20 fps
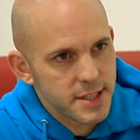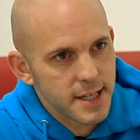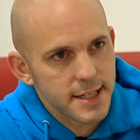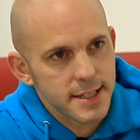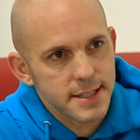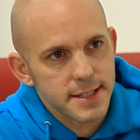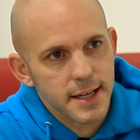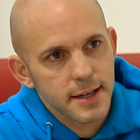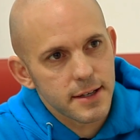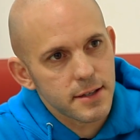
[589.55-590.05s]
said
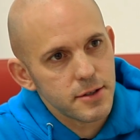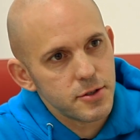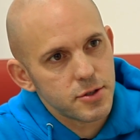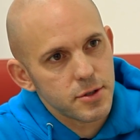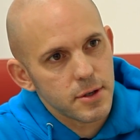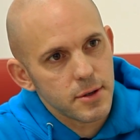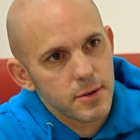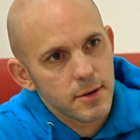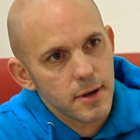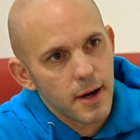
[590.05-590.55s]
exactly
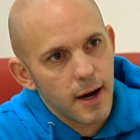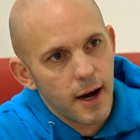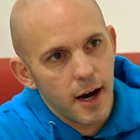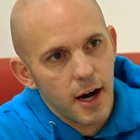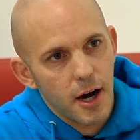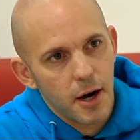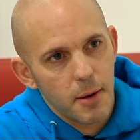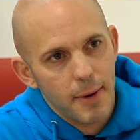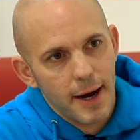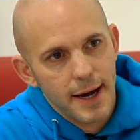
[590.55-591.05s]
true.
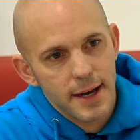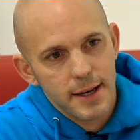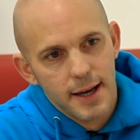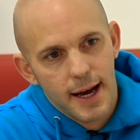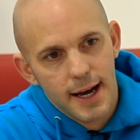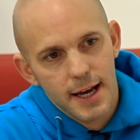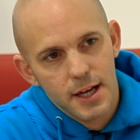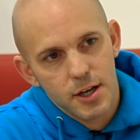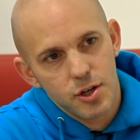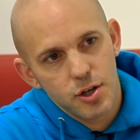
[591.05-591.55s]
I
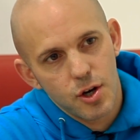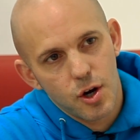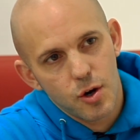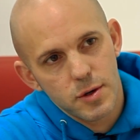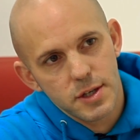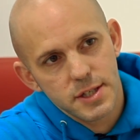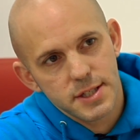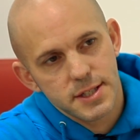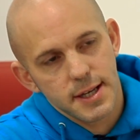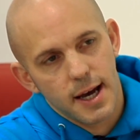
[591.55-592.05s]
had no
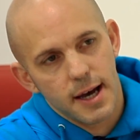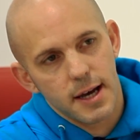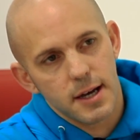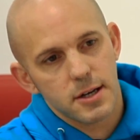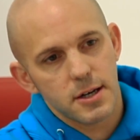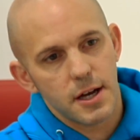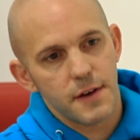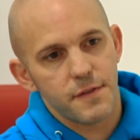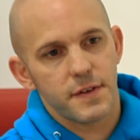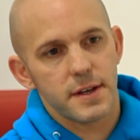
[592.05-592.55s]

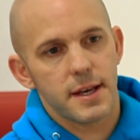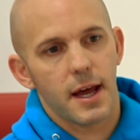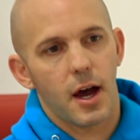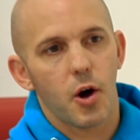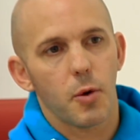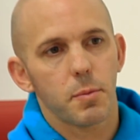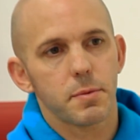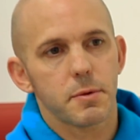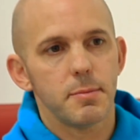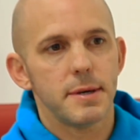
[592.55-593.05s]
desire. If it
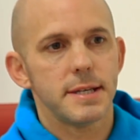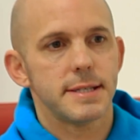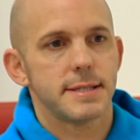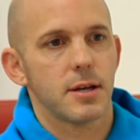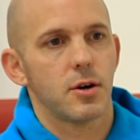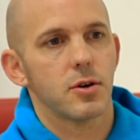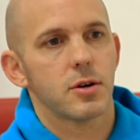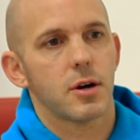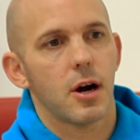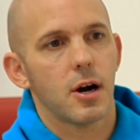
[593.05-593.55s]
helped me
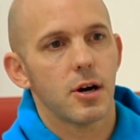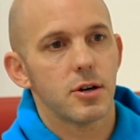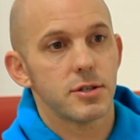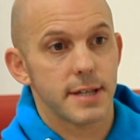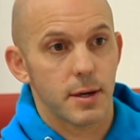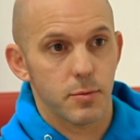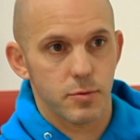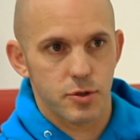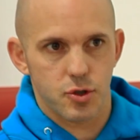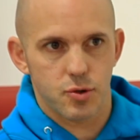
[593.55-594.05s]
sell cars,
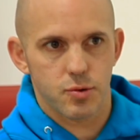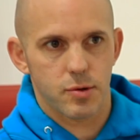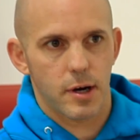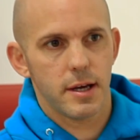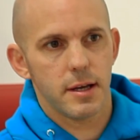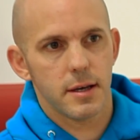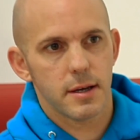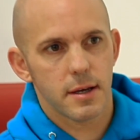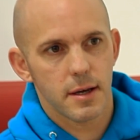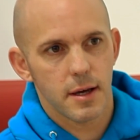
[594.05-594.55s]
that was
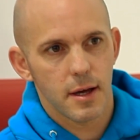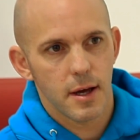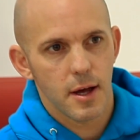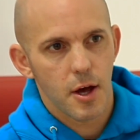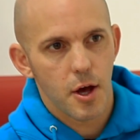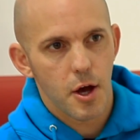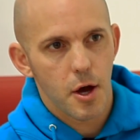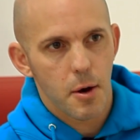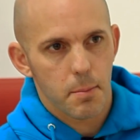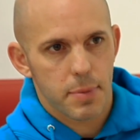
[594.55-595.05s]
great,
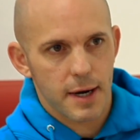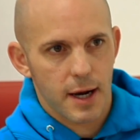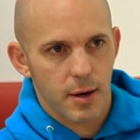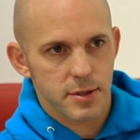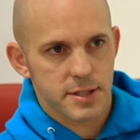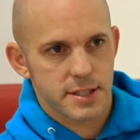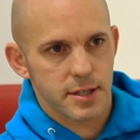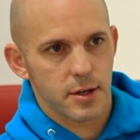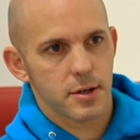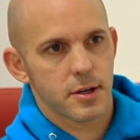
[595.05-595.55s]
but I
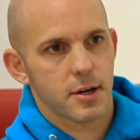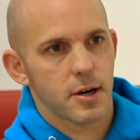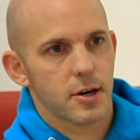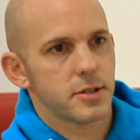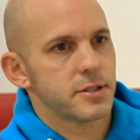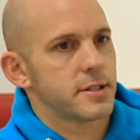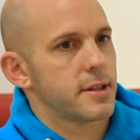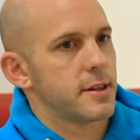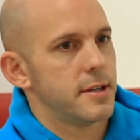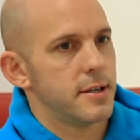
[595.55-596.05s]
was selling
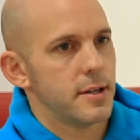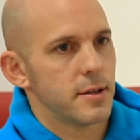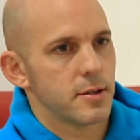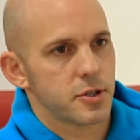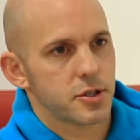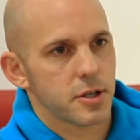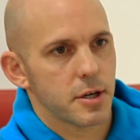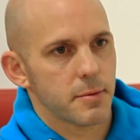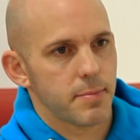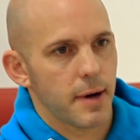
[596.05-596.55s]
cars at the
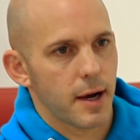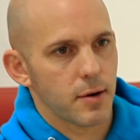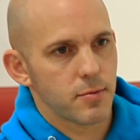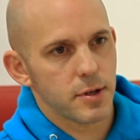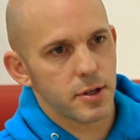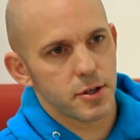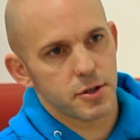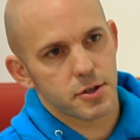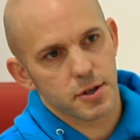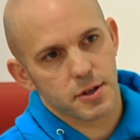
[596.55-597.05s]
dealership. I
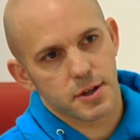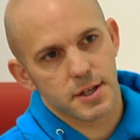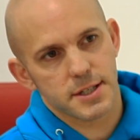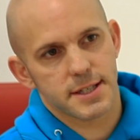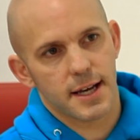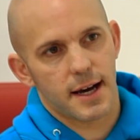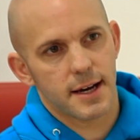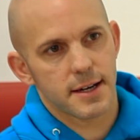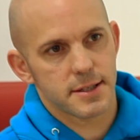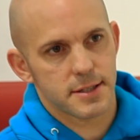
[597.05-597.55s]
really took
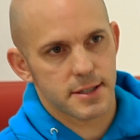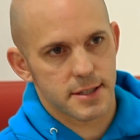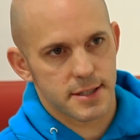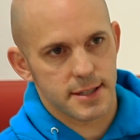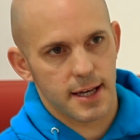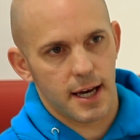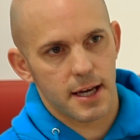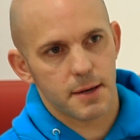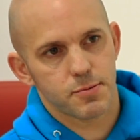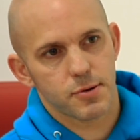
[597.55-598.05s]
this on as a
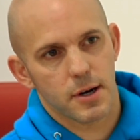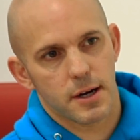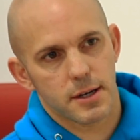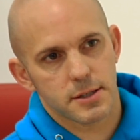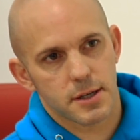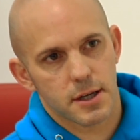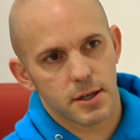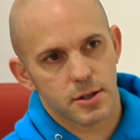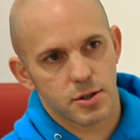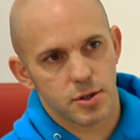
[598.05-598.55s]
side
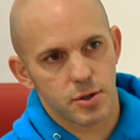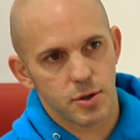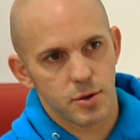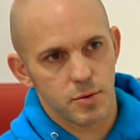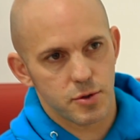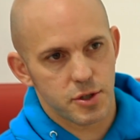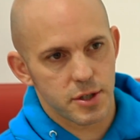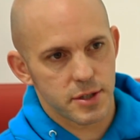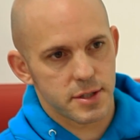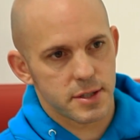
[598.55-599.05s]
project
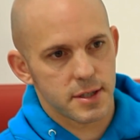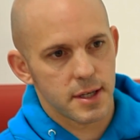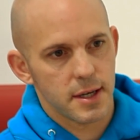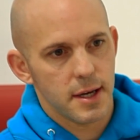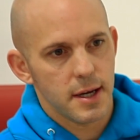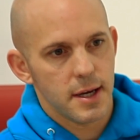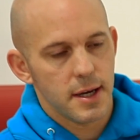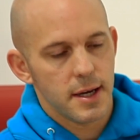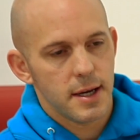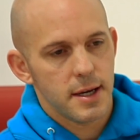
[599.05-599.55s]
to
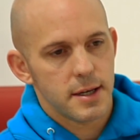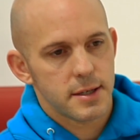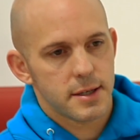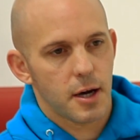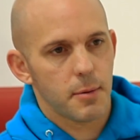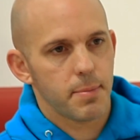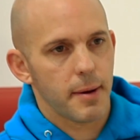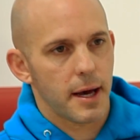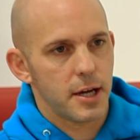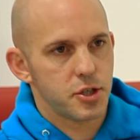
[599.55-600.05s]

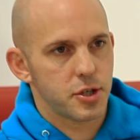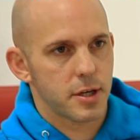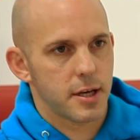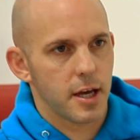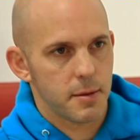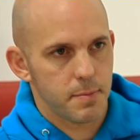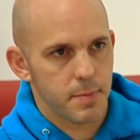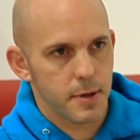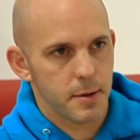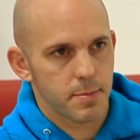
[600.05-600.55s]
help
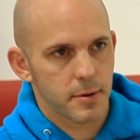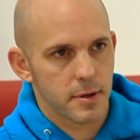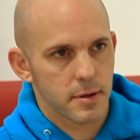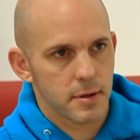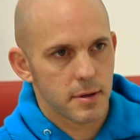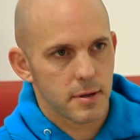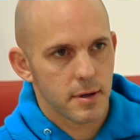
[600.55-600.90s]
educate people